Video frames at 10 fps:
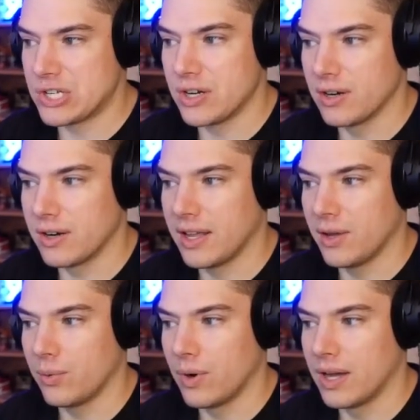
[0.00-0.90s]
year
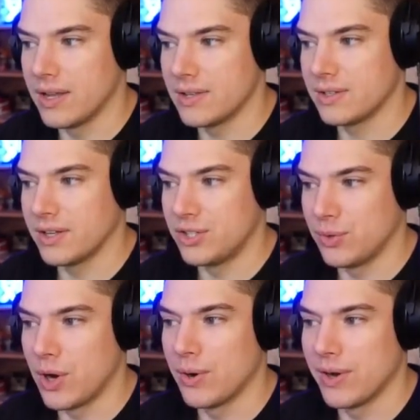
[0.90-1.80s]
it was a
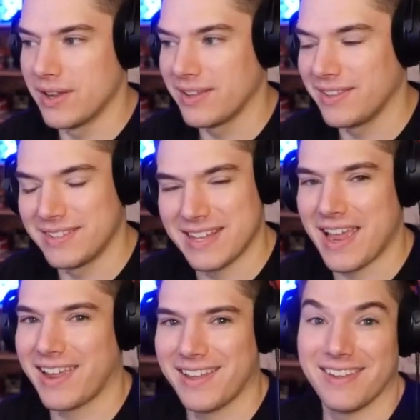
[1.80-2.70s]
duo
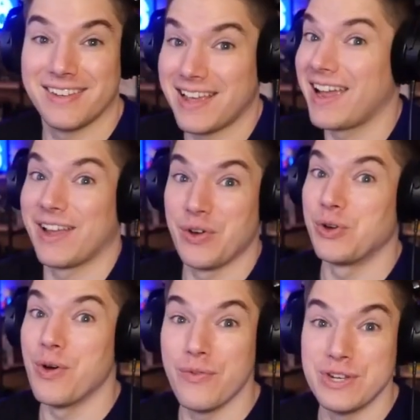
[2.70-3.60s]
Tech Tech
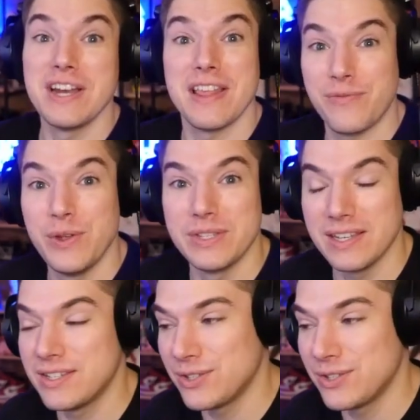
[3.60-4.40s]
Goku and Vegeta fused into